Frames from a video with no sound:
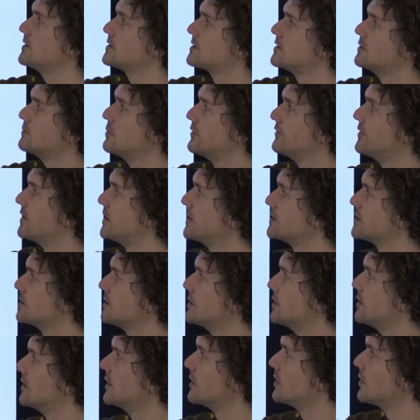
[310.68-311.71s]
supervised
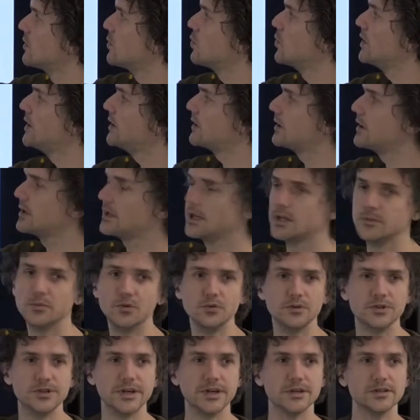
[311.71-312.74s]
learning or weakly
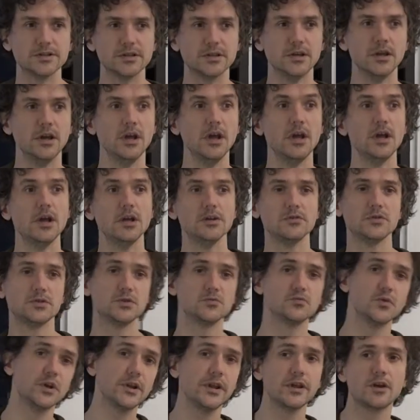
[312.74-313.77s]
labeled data.
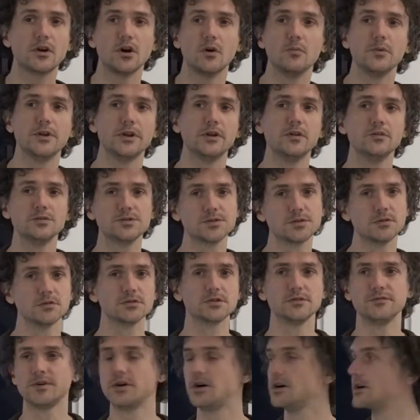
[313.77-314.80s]
This is really common in all
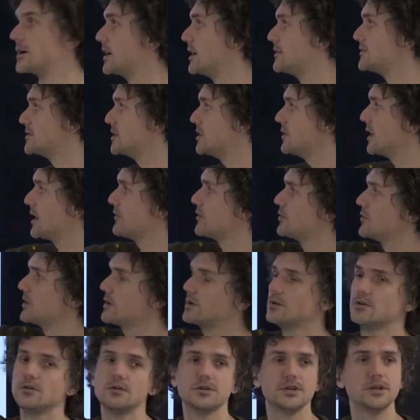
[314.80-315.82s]
sorts of archives. You have a
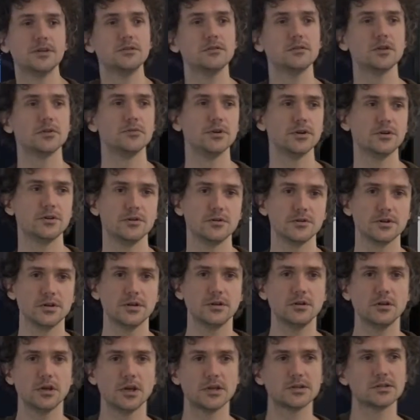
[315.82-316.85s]
recording, the
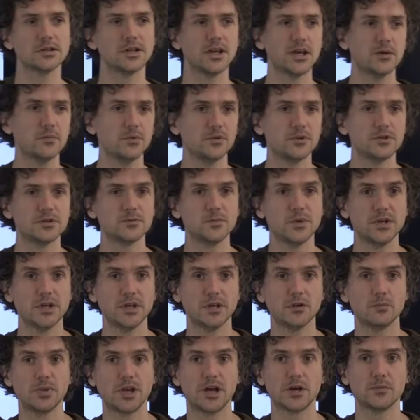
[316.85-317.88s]
recording is labeled as
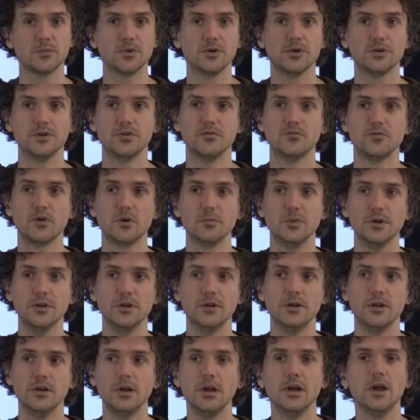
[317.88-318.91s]
being Blackbird and Robin.
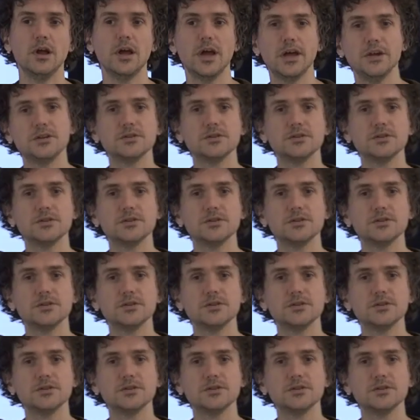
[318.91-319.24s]
It